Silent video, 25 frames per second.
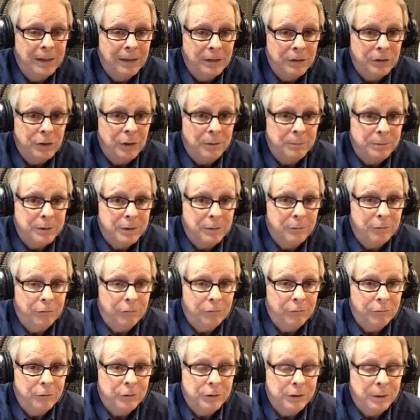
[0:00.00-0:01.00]
jump
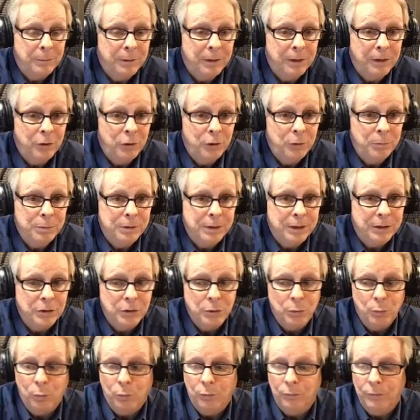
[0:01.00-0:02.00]
through some of the hoops that
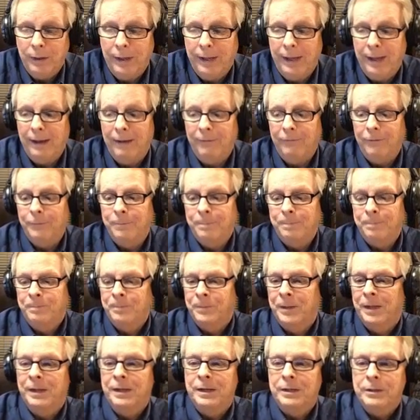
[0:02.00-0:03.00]
you have.
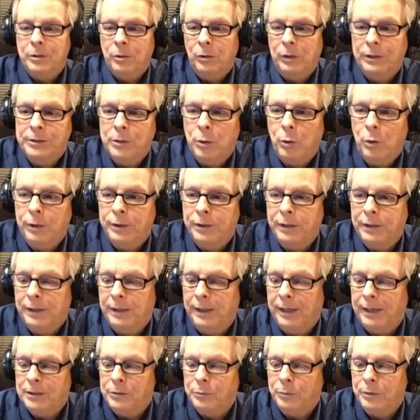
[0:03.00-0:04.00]
So let's go on to the
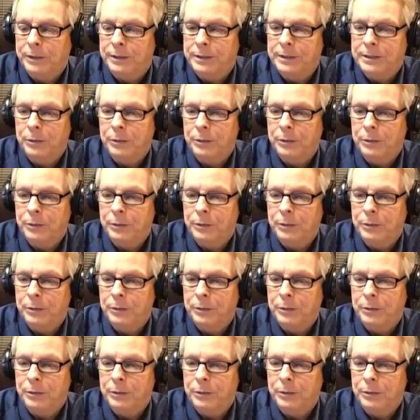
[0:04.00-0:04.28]
next one and see